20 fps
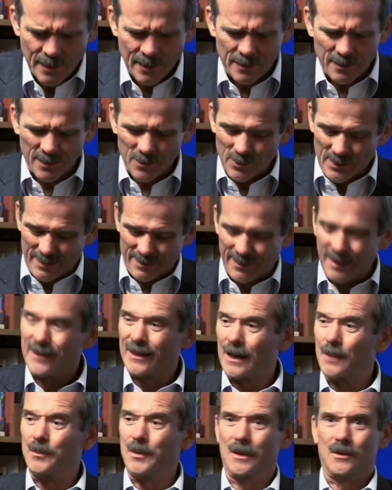And you go, I
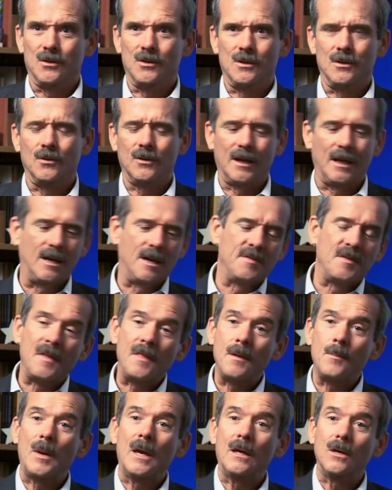think that picture's okay. And
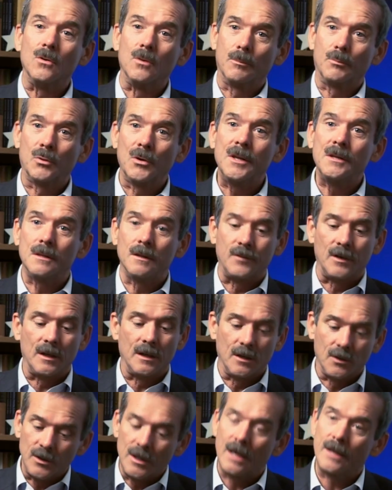then they make you a print of it,
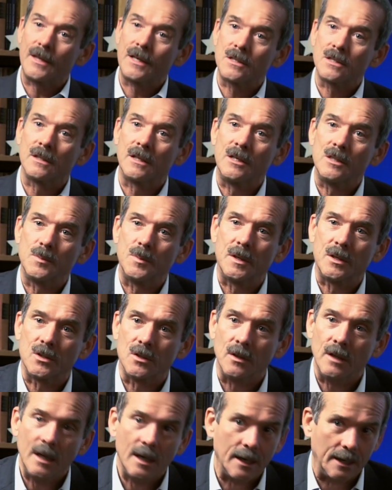and you go, yeah, that's a nice
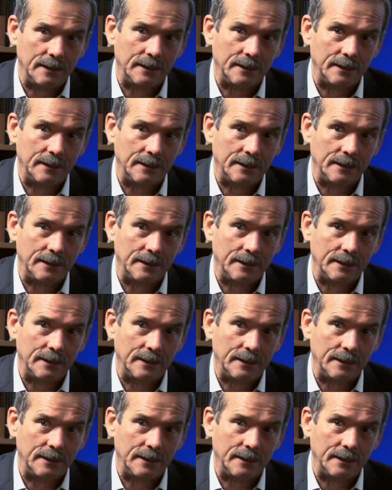picture.